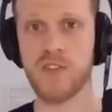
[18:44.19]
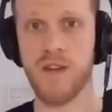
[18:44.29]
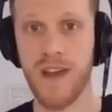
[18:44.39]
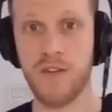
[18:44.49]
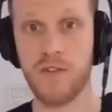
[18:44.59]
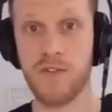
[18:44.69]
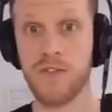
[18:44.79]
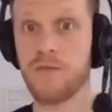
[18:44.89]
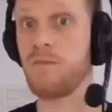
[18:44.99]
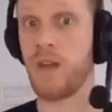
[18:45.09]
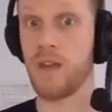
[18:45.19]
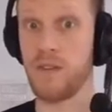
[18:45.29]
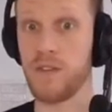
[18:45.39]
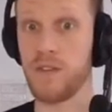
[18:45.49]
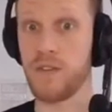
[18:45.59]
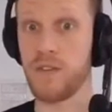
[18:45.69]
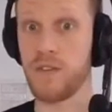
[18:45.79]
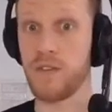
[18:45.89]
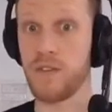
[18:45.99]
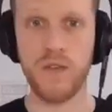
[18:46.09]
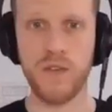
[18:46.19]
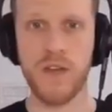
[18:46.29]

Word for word: to headers and these alternatives,